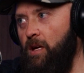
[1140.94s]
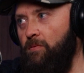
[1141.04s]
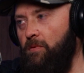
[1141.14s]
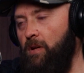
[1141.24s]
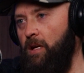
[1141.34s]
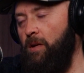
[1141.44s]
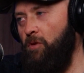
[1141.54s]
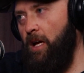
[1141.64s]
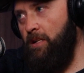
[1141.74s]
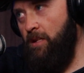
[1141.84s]
Yep. And
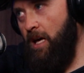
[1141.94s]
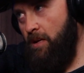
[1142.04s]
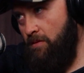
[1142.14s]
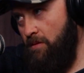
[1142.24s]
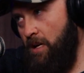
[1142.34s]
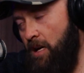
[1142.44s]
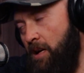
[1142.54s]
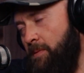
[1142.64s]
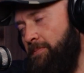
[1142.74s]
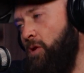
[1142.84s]
when I did that
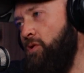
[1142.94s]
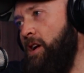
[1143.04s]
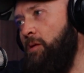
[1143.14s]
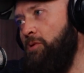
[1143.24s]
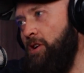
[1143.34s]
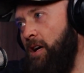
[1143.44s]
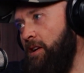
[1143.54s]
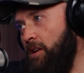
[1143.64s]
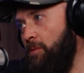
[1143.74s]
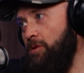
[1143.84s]
northern Alberta
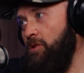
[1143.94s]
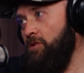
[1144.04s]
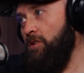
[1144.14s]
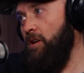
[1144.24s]
hunt a couple years